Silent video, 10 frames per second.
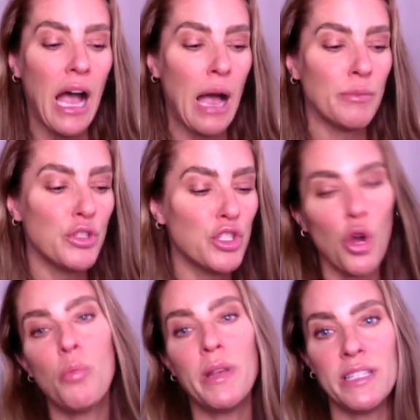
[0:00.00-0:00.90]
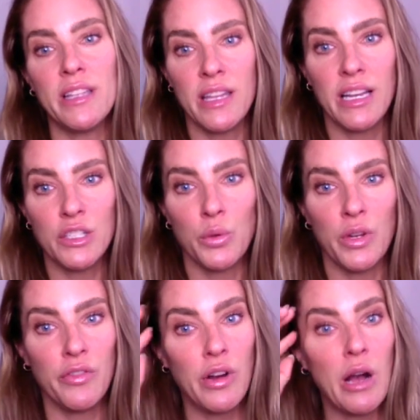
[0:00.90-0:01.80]
i'm so busy in the next
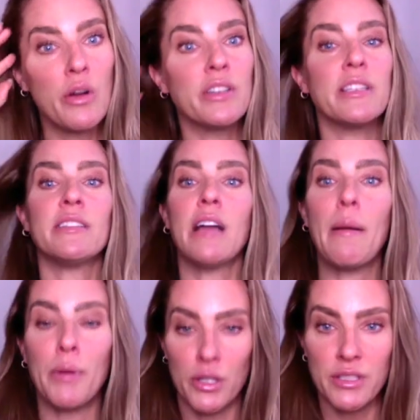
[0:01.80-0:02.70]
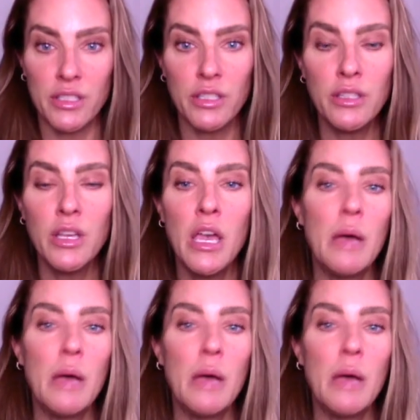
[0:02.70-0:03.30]
24 hours it's not personal